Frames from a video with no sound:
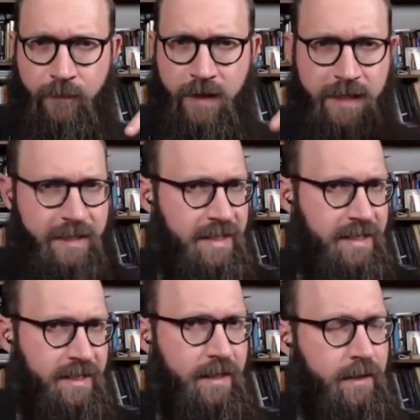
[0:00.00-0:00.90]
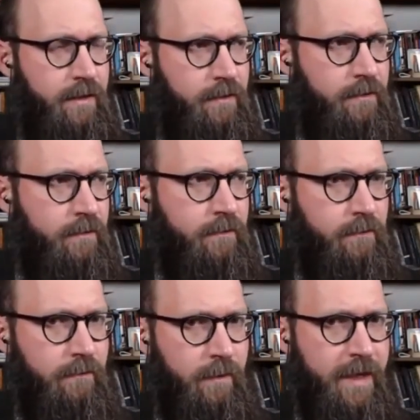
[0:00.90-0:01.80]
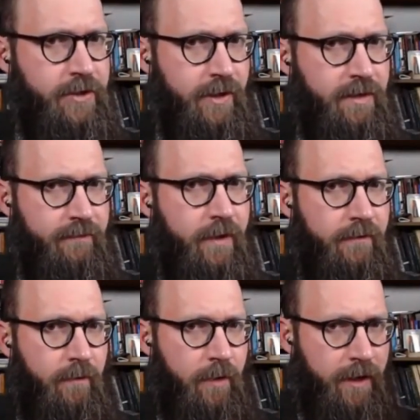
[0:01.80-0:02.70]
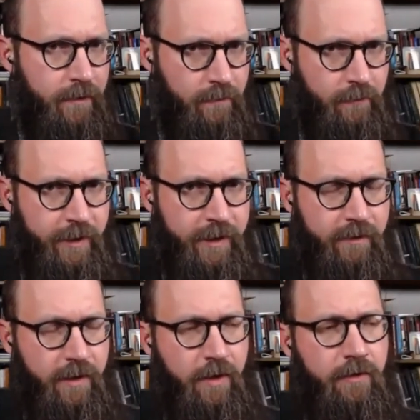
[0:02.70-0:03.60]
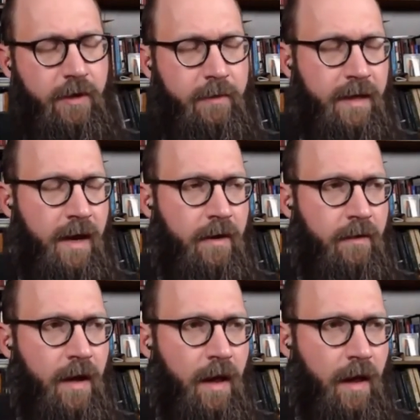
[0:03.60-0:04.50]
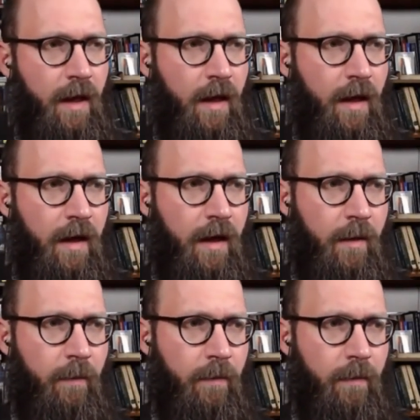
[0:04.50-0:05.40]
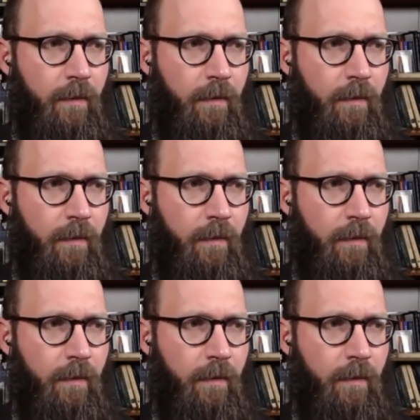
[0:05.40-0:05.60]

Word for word: and he can see the Matrix in front of him, right, the green code coming down, um,